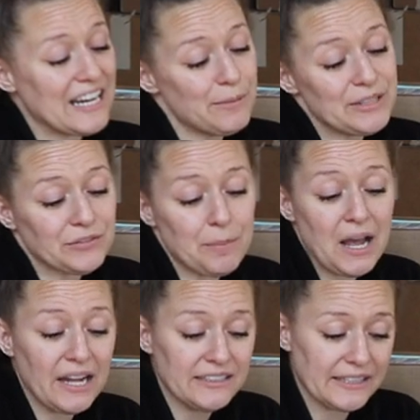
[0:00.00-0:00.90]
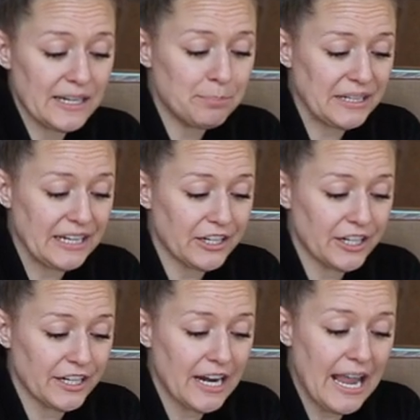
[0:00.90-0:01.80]
item is from Hudson &
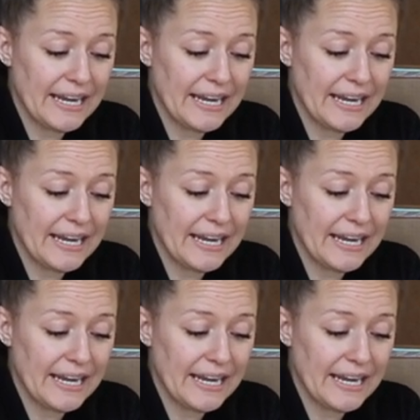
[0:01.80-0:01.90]
Bleecker